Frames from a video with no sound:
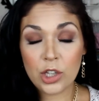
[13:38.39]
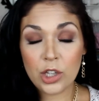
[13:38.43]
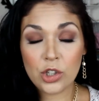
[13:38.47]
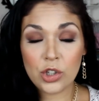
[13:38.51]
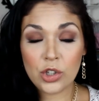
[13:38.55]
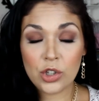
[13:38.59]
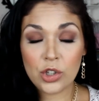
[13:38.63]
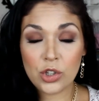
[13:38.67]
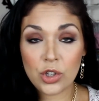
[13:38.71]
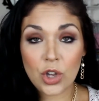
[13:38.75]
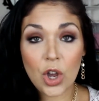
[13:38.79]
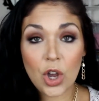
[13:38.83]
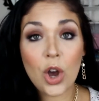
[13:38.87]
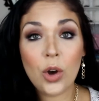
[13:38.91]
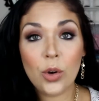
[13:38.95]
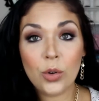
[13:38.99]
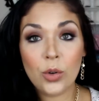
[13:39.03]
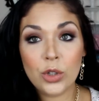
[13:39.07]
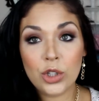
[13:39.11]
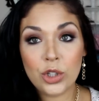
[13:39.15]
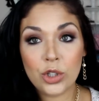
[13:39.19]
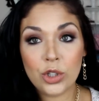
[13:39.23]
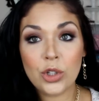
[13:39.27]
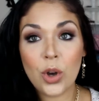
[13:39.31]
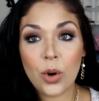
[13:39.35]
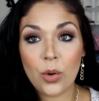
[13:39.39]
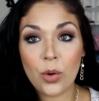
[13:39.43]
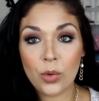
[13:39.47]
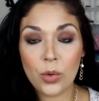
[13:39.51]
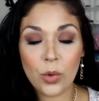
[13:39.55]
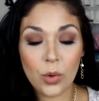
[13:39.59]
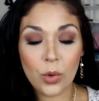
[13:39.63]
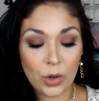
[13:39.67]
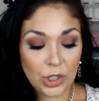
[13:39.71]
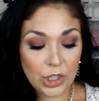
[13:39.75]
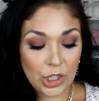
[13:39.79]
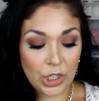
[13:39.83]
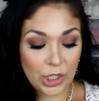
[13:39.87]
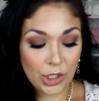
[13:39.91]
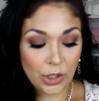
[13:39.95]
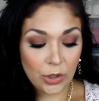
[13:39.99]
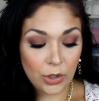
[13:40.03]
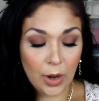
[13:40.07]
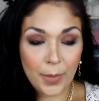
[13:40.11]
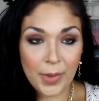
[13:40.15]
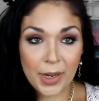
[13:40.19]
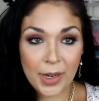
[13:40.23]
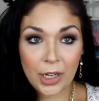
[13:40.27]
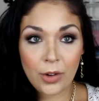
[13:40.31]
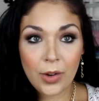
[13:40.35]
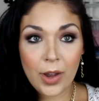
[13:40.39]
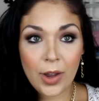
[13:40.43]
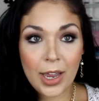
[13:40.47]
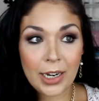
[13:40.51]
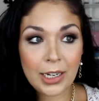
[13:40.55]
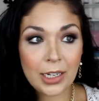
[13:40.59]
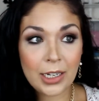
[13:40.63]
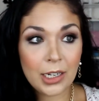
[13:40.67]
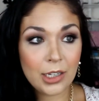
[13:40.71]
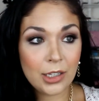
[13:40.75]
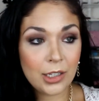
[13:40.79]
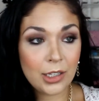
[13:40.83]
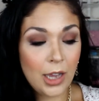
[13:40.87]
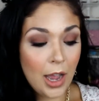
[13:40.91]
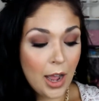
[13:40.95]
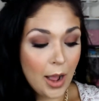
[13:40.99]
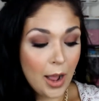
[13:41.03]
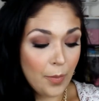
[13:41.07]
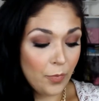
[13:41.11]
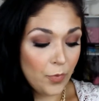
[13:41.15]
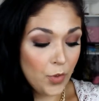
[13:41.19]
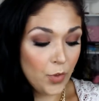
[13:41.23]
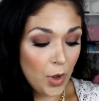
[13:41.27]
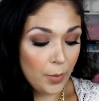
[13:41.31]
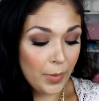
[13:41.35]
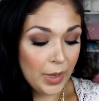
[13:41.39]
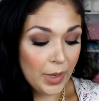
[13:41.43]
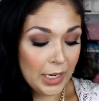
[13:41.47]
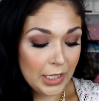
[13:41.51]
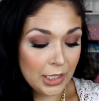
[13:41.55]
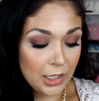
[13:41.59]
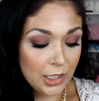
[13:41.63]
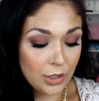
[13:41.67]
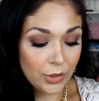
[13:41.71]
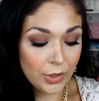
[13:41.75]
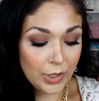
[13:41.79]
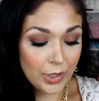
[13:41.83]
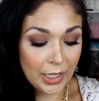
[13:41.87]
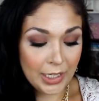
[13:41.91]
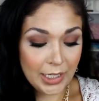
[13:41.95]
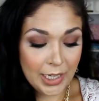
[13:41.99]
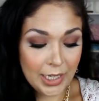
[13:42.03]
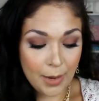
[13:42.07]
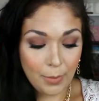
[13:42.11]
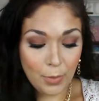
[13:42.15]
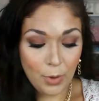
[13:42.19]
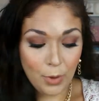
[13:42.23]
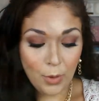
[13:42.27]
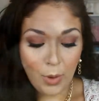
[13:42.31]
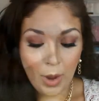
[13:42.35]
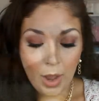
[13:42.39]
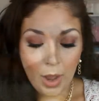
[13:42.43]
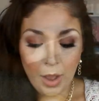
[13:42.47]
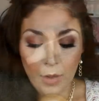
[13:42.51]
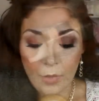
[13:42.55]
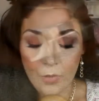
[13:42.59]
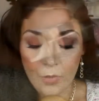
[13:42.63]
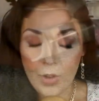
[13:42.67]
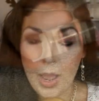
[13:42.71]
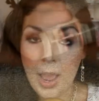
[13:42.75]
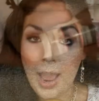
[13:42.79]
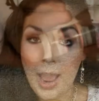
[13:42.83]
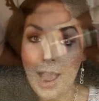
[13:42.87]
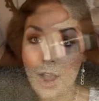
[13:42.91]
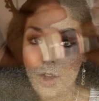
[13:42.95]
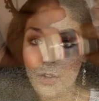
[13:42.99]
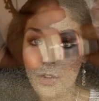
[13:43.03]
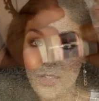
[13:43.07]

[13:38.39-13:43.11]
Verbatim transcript: It's so, so gorgeous. So I'm gonna go ahead and um, film and insert a demo of how